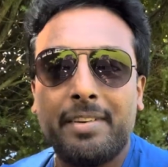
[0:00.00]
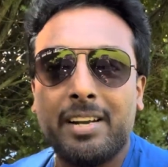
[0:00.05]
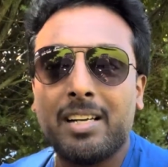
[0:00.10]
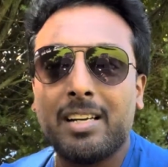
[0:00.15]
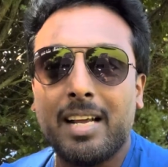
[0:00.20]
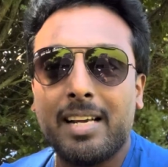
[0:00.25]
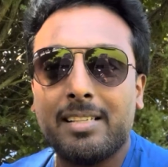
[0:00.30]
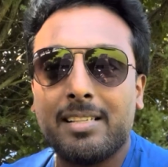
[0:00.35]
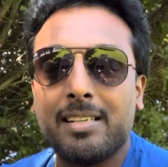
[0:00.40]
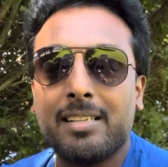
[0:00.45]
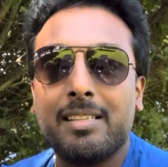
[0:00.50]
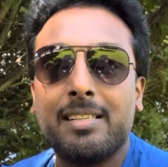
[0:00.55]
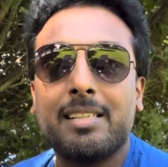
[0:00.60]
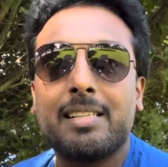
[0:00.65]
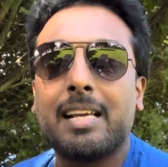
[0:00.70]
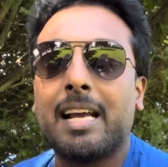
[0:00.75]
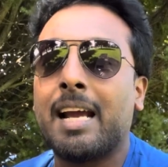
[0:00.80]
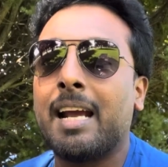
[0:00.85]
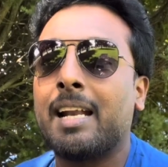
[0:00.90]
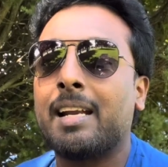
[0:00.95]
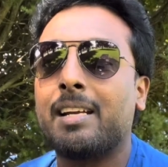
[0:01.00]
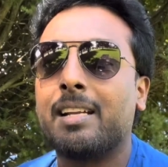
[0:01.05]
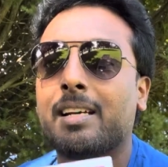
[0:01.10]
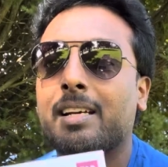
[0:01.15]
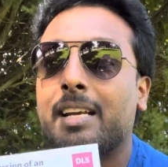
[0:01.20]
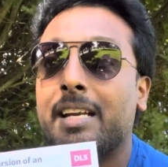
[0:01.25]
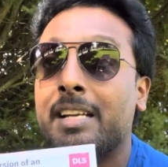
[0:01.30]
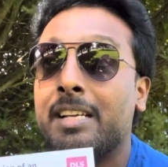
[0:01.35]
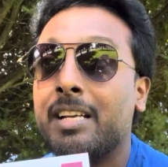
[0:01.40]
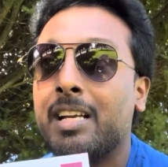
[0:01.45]
license and
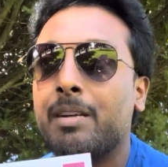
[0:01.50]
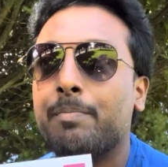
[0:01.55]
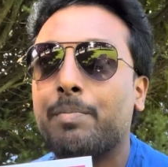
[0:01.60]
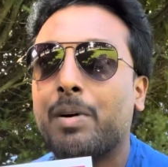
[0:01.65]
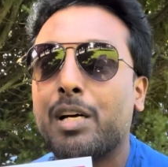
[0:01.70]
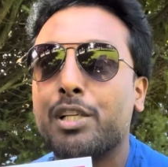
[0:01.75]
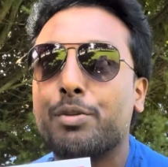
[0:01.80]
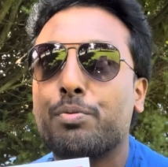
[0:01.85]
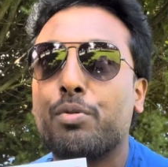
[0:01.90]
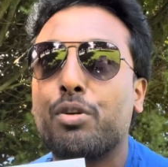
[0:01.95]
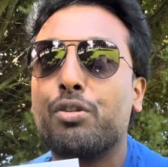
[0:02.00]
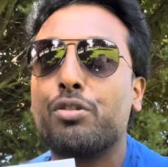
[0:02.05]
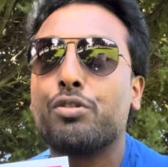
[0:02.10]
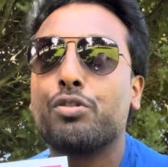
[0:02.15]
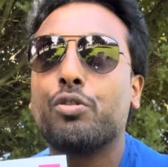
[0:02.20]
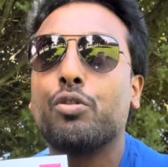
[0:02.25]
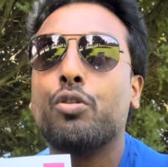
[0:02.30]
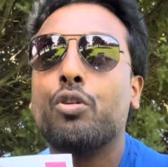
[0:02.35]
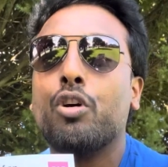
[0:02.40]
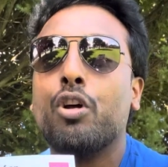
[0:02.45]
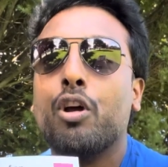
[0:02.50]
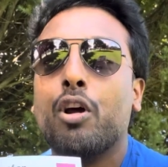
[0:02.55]
Indian passport, so